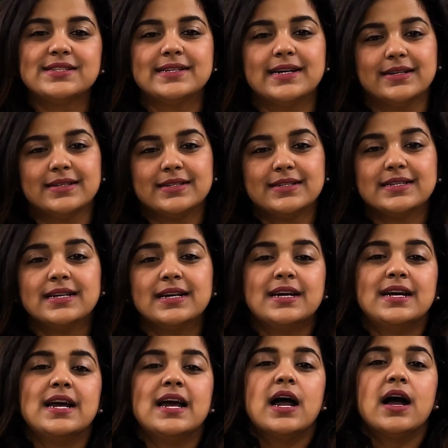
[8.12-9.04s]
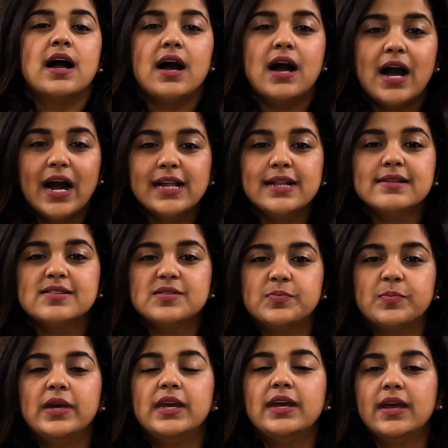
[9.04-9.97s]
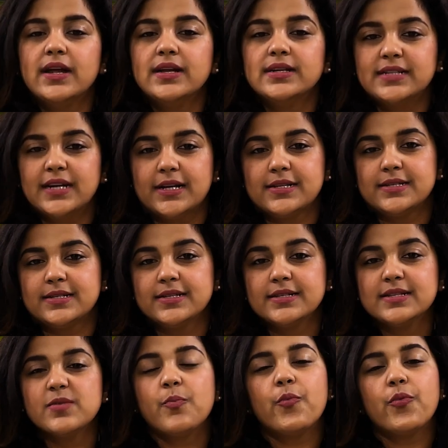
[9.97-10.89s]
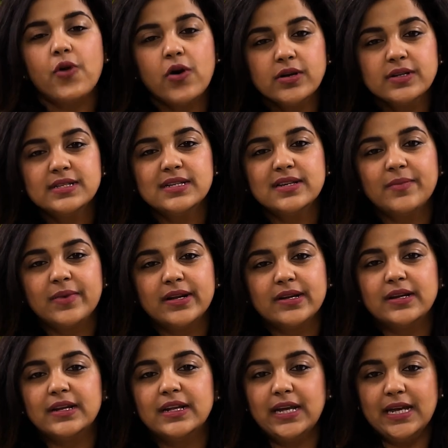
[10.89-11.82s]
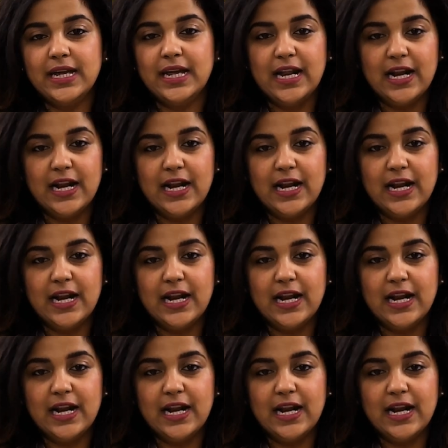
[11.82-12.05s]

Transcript: start. IELTS Speaking Test is approximately